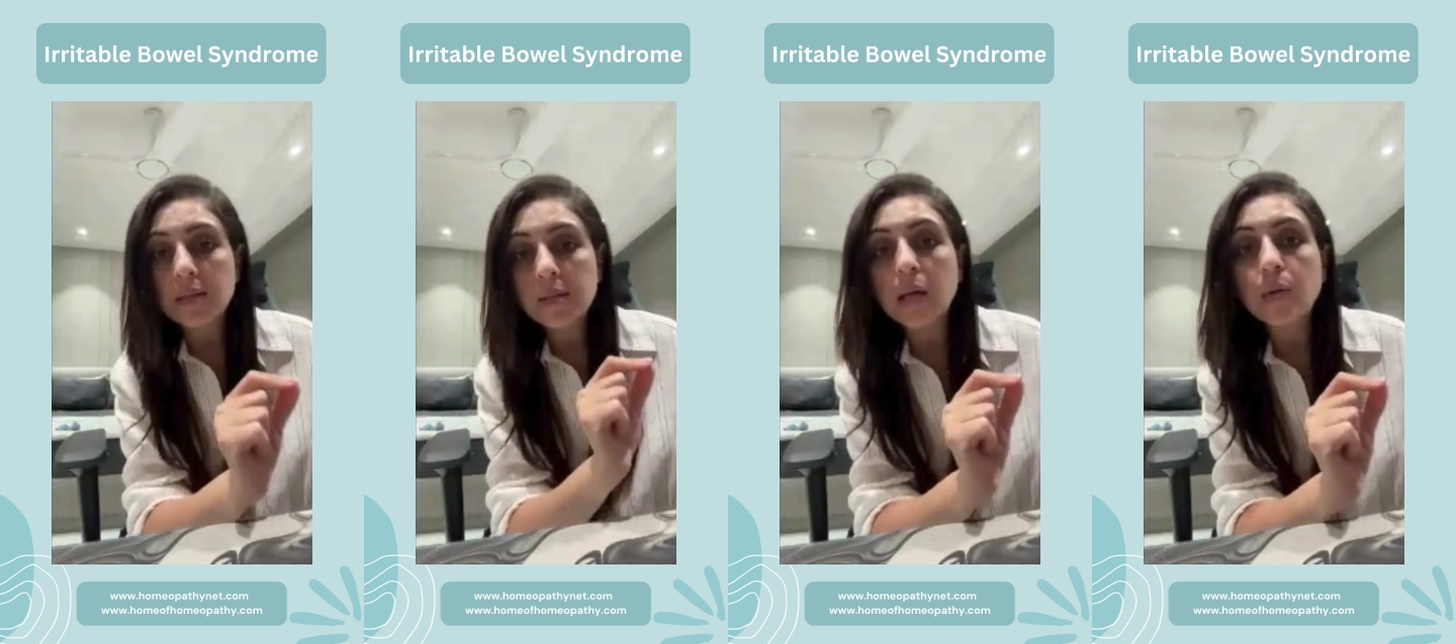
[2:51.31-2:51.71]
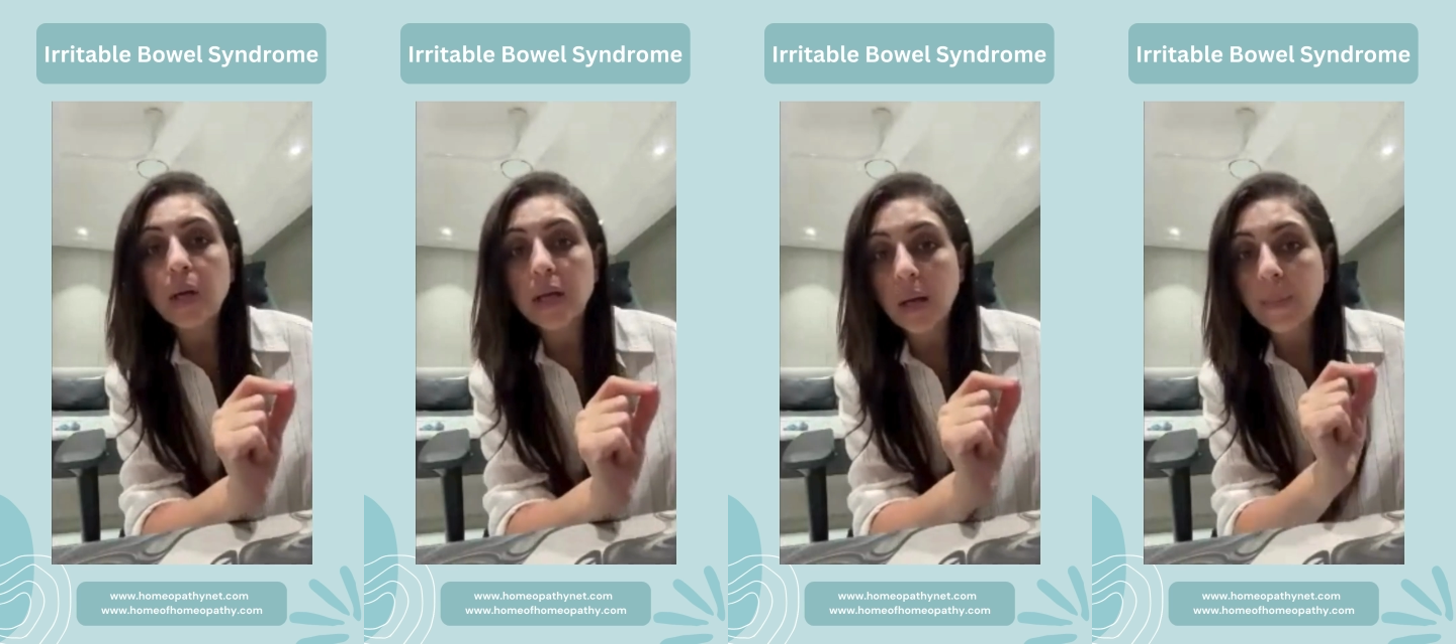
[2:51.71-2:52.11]
the
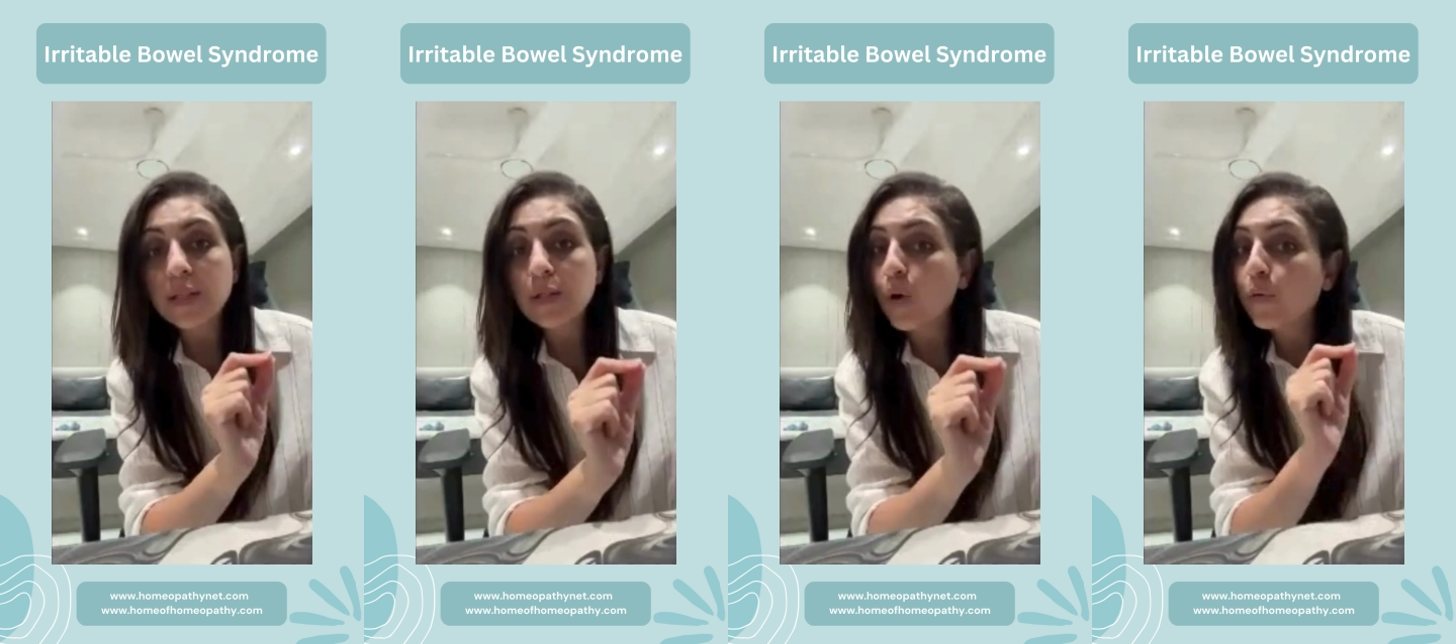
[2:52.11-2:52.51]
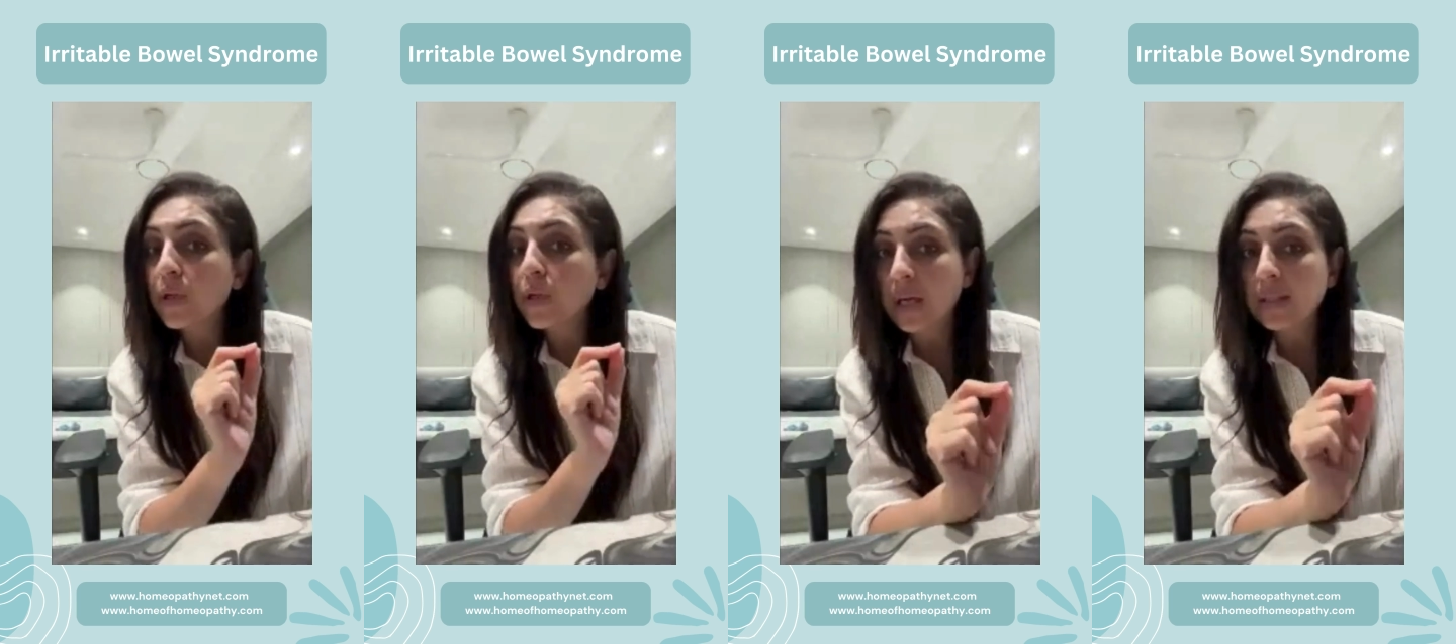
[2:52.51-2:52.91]
psychodynamics of
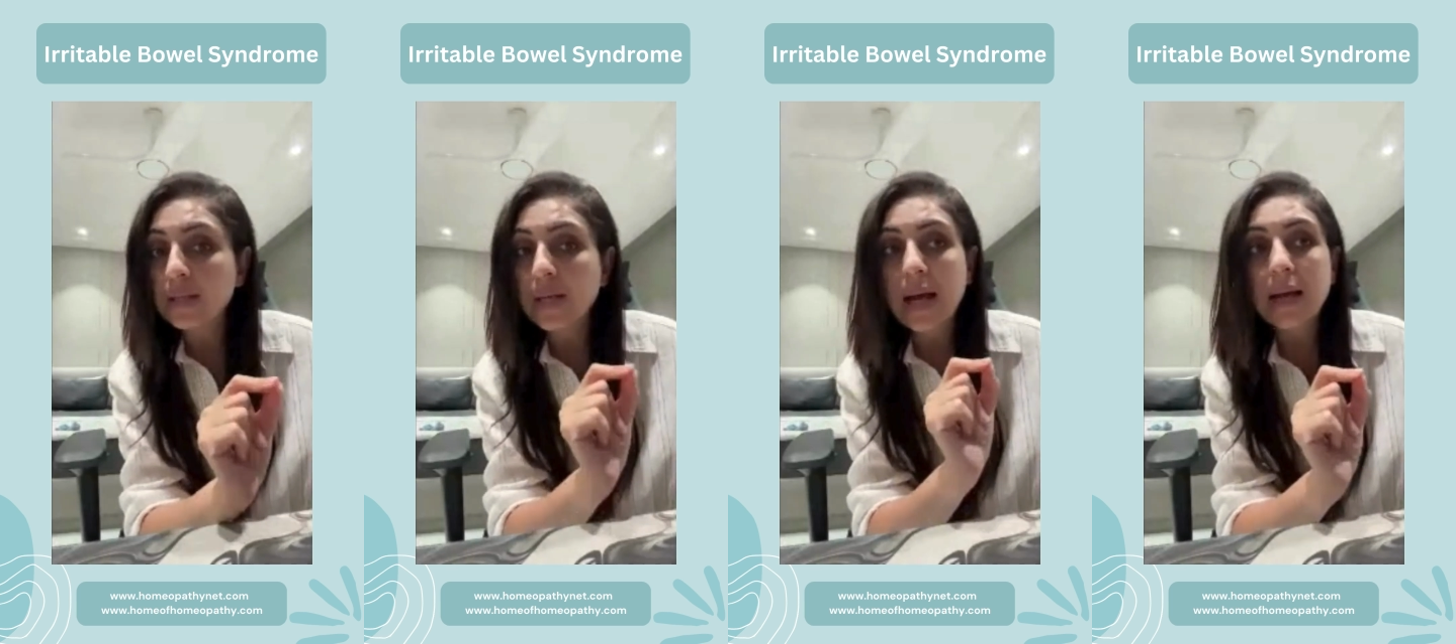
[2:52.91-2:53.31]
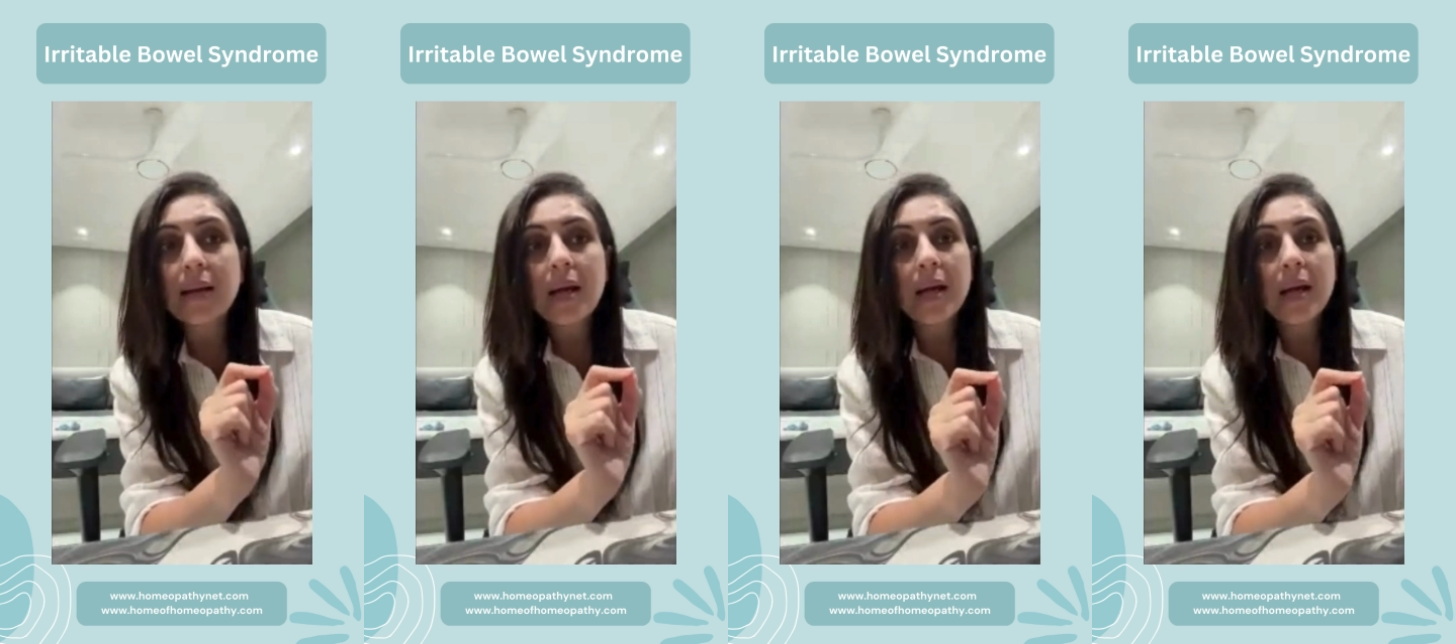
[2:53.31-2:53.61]
the case and